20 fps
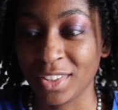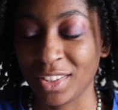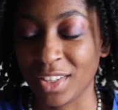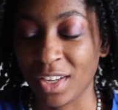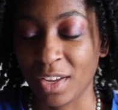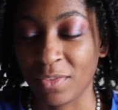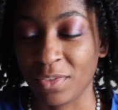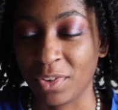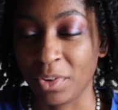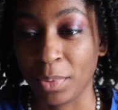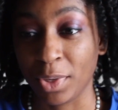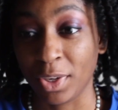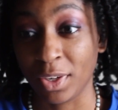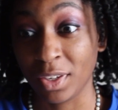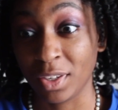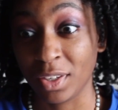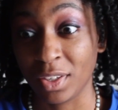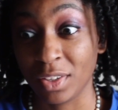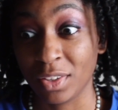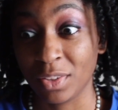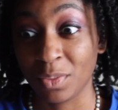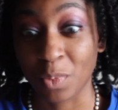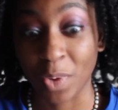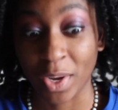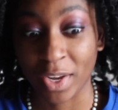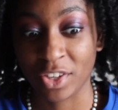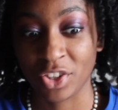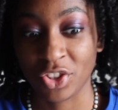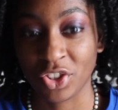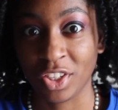is not gonna be good.
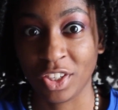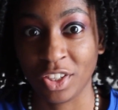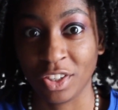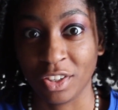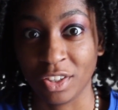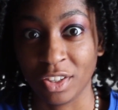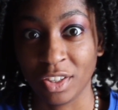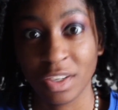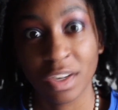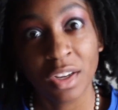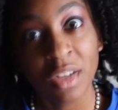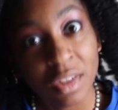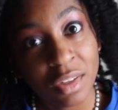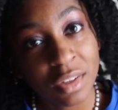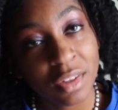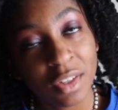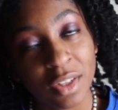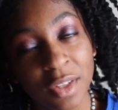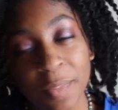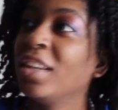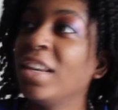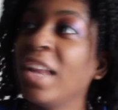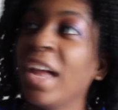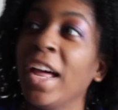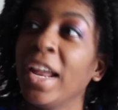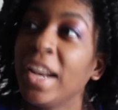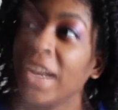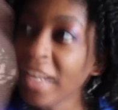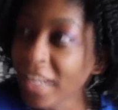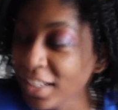Why is she here?
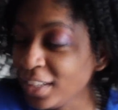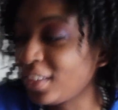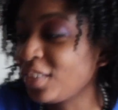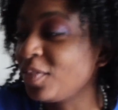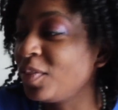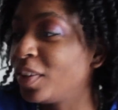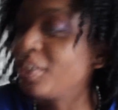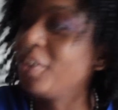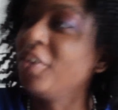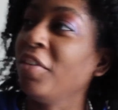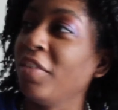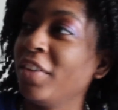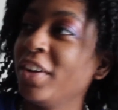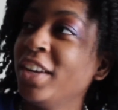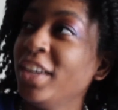Now this one over